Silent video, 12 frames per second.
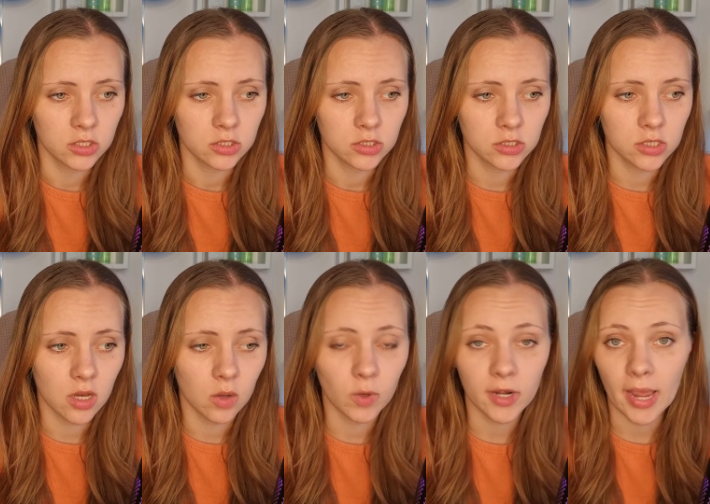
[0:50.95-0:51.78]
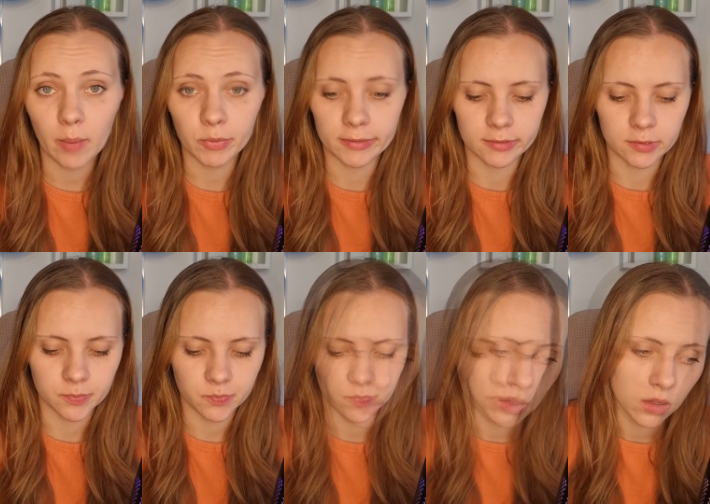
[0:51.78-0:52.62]
So, what happened?
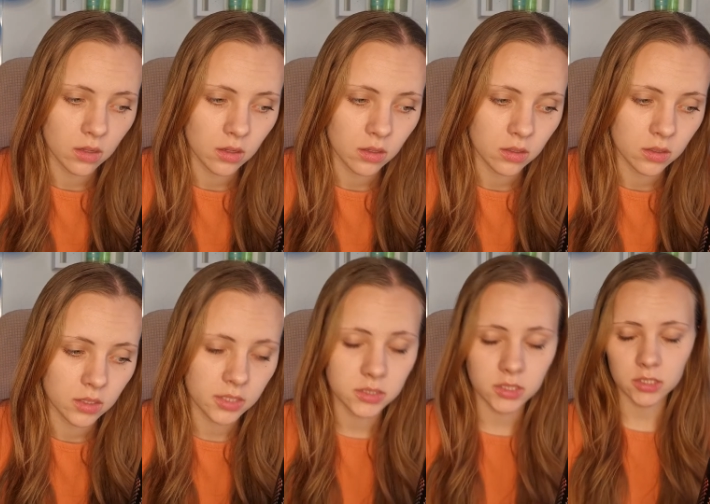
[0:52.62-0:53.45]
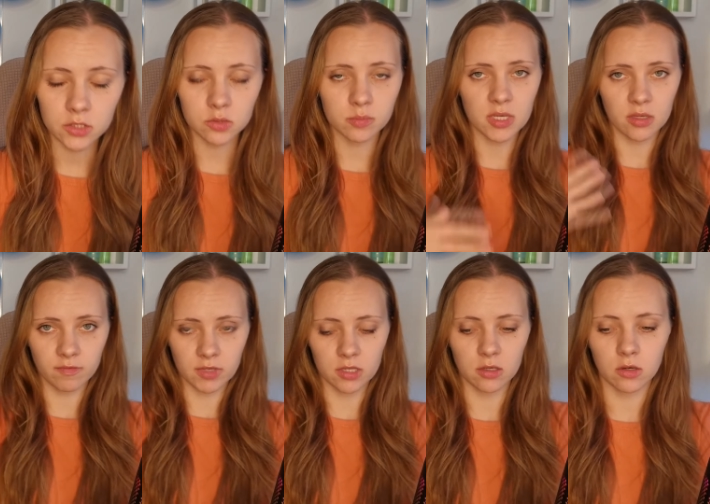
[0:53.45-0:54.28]
I started to make
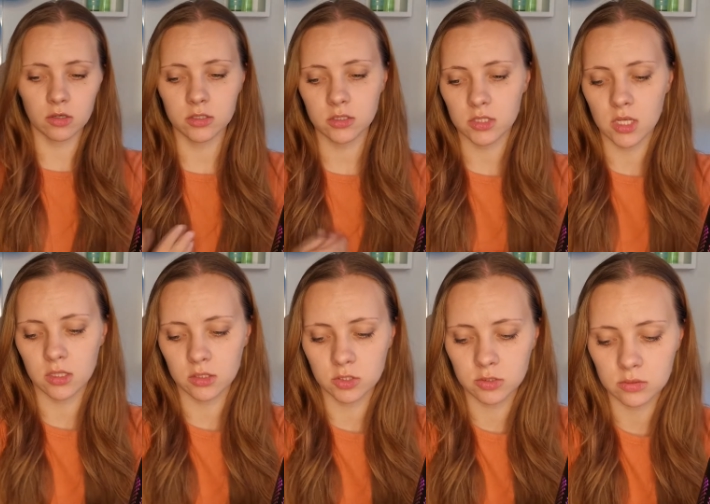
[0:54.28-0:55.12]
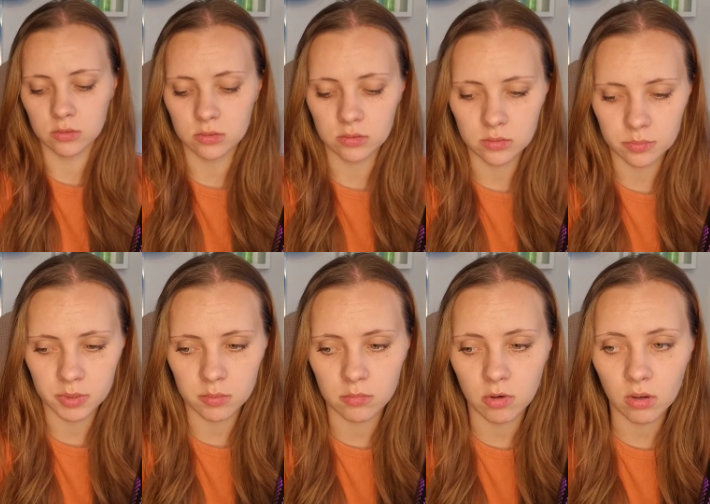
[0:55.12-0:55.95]
videos to
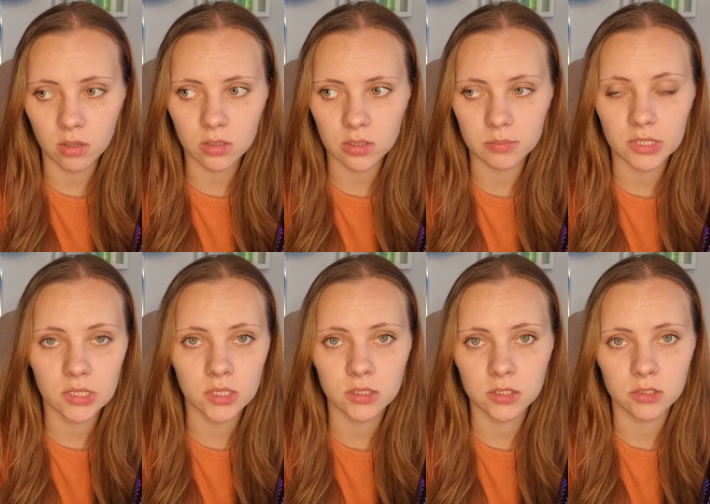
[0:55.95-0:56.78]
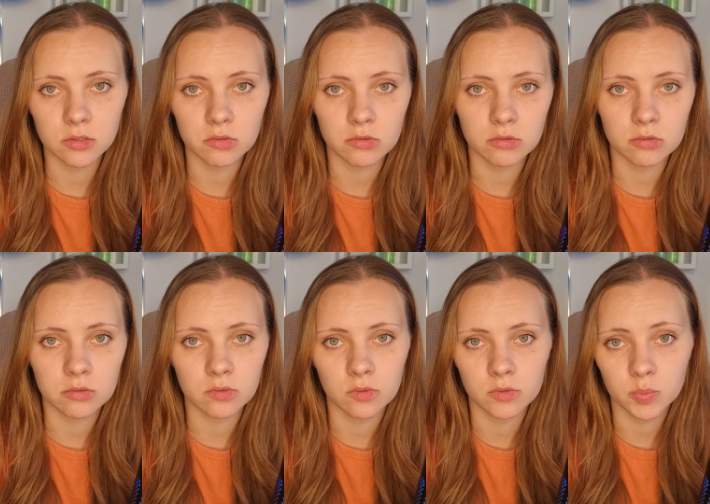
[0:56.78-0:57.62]
be more committed
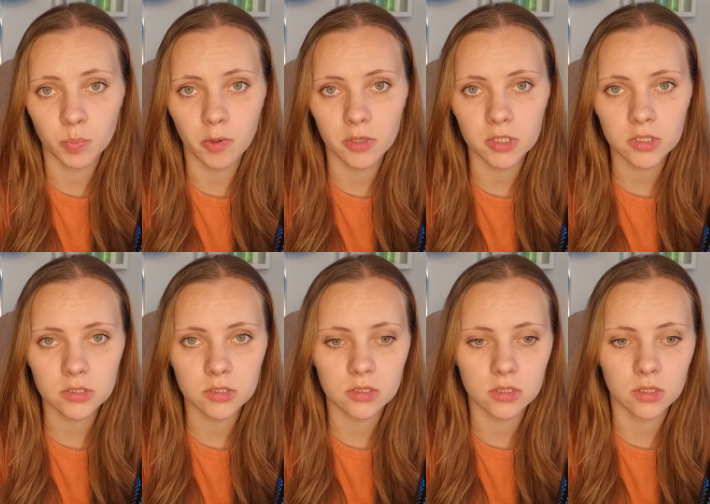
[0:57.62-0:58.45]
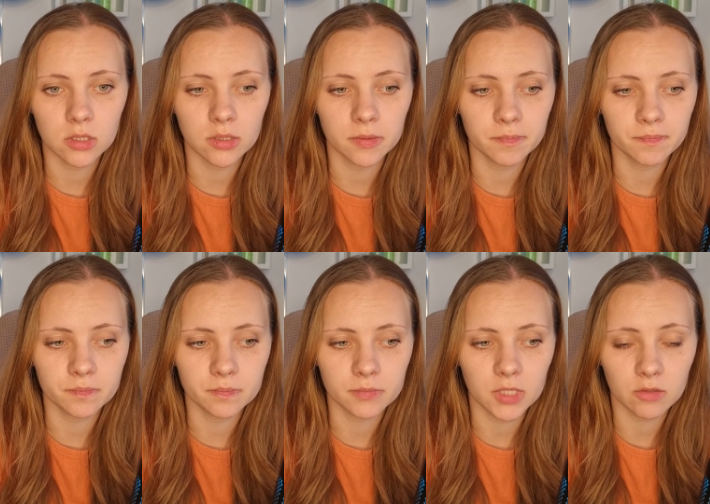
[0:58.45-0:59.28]
to sports
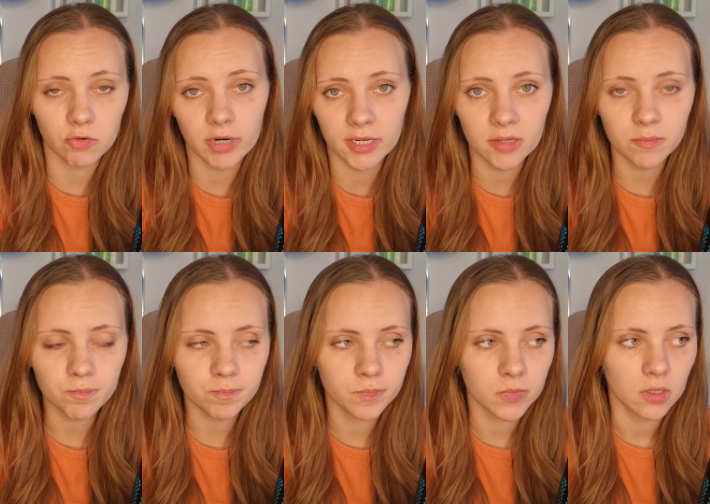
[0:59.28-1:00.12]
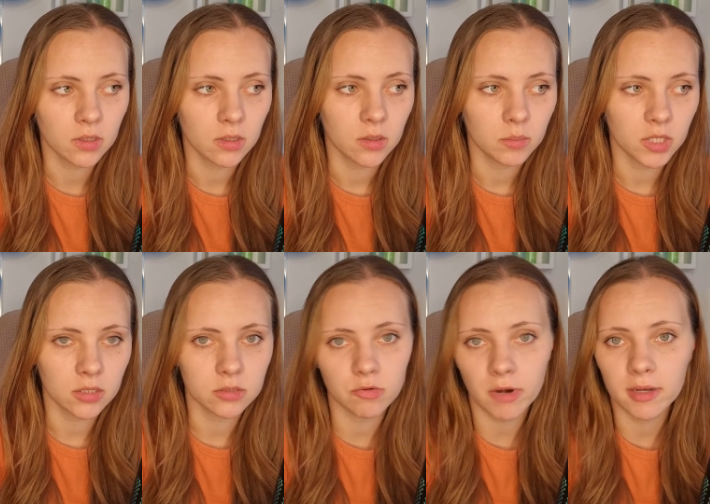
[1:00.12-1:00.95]
um, and running
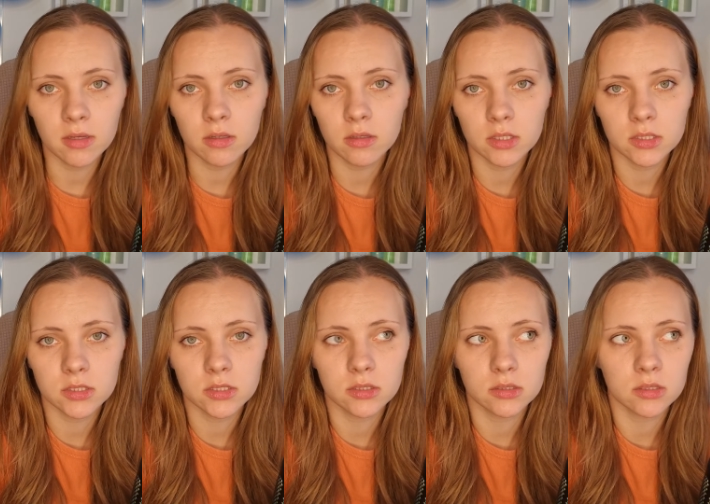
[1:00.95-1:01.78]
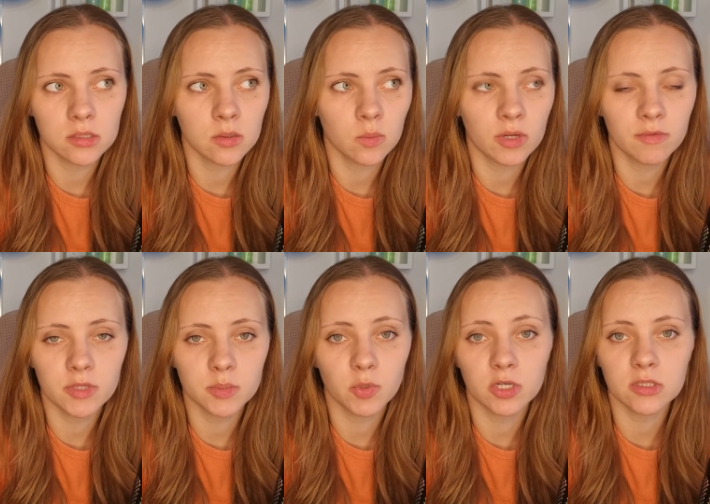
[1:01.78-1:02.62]
because running is uh, one of
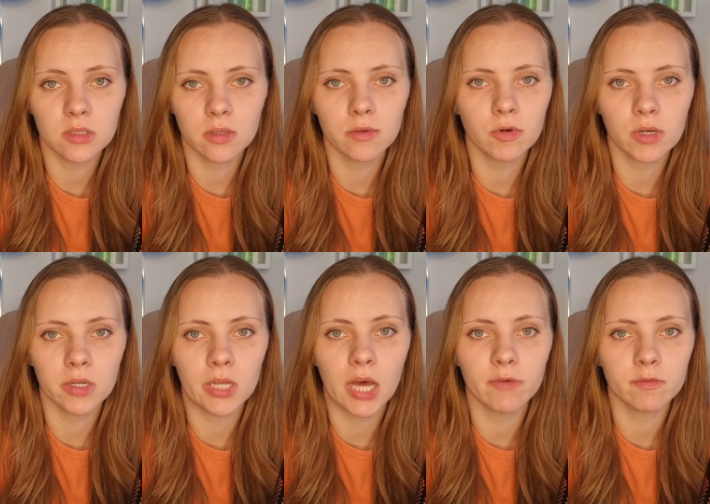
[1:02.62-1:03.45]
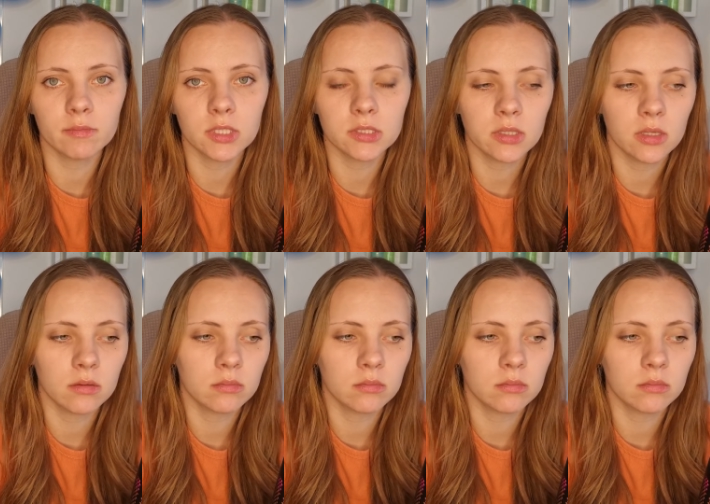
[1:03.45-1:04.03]
the sports that I really love. It's like